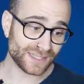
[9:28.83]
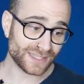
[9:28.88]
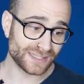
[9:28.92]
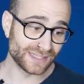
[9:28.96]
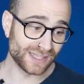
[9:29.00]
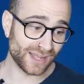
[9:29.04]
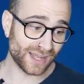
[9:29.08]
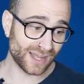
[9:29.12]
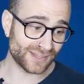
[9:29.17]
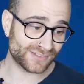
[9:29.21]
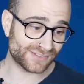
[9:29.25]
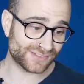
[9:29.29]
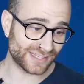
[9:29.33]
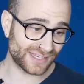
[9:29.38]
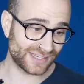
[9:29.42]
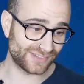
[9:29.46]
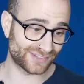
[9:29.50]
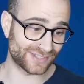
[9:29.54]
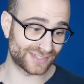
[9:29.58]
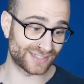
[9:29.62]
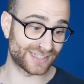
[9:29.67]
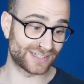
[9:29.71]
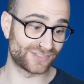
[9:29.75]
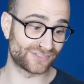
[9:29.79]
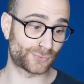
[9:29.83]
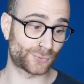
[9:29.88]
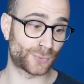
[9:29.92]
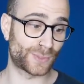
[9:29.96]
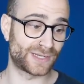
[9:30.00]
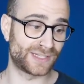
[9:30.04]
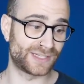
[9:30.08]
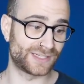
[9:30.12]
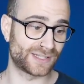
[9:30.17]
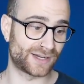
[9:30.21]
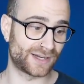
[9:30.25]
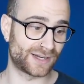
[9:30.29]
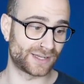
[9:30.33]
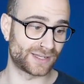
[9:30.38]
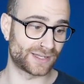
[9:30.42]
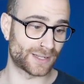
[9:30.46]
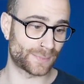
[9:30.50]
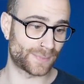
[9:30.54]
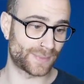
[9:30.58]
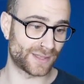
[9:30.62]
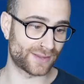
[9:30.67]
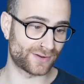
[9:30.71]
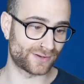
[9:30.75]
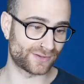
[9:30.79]
last season in 29
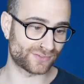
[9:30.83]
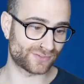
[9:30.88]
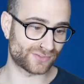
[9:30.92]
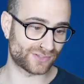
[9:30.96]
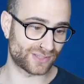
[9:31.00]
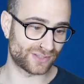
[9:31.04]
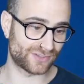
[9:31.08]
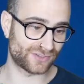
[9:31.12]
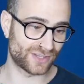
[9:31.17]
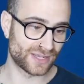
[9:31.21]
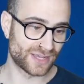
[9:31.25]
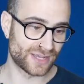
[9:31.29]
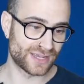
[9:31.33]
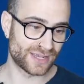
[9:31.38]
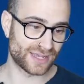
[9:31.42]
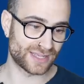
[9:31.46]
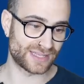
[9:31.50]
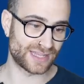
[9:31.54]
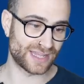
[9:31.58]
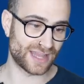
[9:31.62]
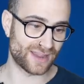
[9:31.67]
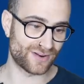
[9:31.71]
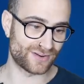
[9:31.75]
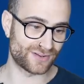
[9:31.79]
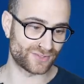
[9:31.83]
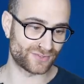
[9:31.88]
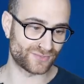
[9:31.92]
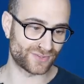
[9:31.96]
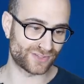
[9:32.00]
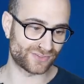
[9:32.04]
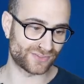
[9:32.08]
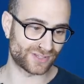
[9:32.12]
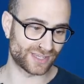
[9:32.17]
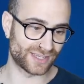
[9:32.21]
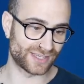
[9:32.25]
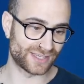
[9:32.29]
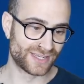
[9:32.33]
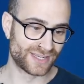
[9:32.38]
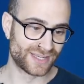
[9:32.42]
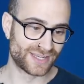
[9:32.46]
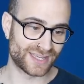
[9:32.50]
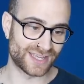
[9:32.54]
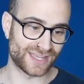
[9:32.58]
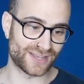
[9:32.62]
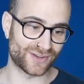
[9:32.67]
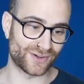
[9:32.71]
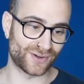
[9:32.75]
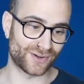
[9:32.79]
appearances in the Eredivisie.
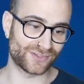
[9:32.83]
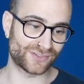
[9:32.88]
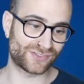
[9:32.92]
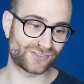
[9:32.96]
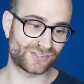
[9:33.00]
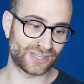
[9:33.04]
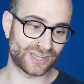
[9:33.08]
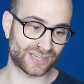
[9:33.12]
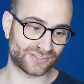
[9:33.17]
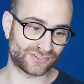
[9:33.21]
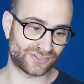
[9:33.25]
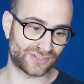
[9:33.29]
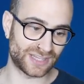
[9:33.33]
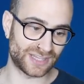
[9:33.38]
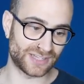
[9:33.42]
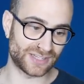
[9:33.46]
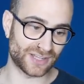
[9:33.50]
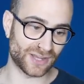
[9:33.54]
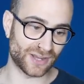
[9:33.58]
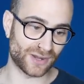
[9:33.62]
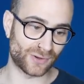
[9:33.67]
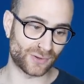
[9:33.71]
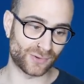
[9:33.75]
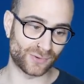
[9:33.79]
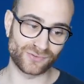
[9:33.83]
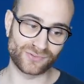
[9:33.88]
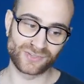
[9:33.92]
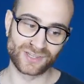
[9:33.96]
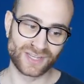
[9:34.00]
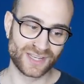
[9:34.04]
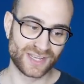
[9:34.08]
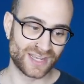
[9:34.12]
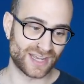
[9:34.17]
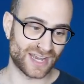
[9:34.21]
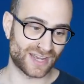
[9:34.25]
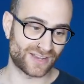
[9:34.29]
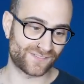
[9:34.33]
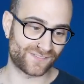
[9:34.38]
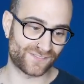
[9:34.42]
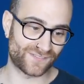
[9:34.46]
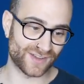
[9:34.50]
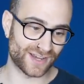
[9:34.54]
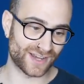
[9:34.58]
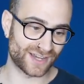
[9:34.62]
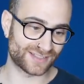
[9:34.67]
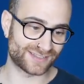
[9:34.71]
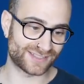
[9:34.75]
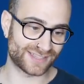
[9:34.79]
He got 16 goals and
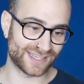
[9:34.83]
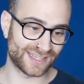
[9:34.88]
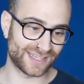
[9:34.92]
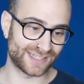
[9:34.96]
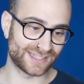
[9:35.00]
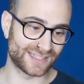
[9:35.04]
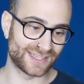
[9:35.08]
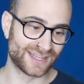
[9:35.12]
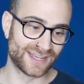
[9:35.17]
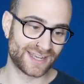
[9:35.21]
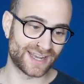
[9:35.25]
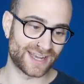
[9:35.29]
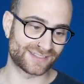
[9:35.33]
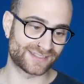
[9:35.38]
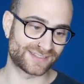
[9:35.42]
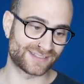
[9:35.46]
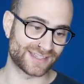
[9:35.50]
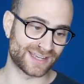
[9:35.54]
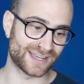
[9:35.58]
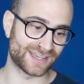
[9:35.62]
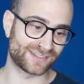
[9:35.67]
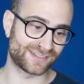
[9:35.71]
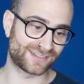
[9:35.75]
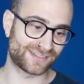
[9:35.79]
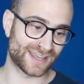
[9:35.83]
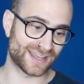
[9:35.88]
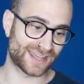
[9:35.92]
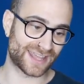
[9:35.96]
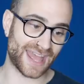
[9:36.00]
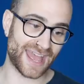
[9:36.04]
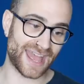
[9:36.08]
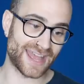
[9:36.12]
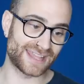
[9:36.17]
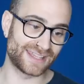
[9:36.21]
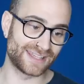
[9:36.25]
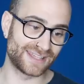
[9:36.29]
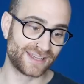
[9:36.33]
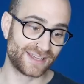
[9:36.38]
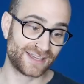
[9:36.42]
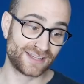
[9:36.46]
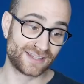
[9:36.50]
13 assists. Again,